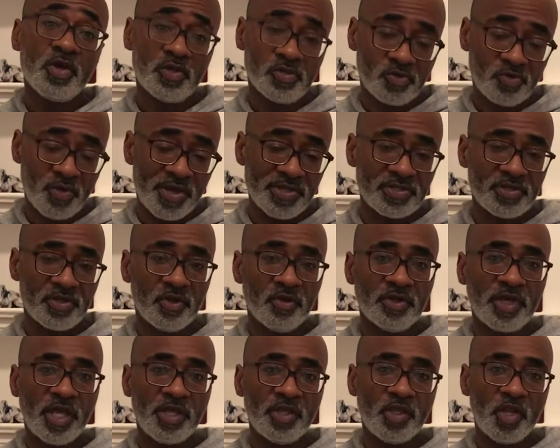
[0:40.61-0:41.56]
So I said,
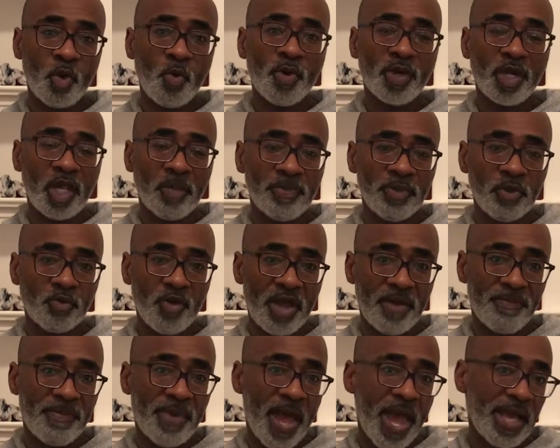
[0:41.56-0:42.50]
"Okay, you know what, I'll be
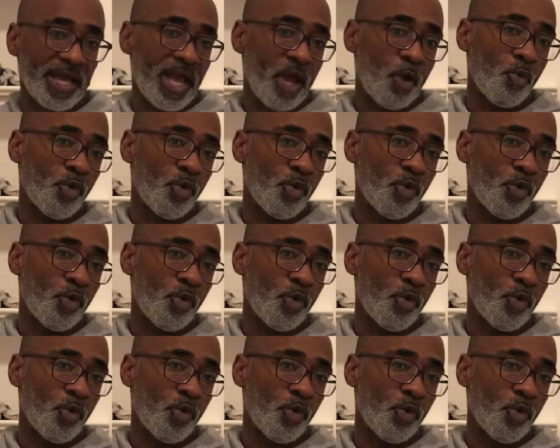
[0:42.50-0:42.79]
right back."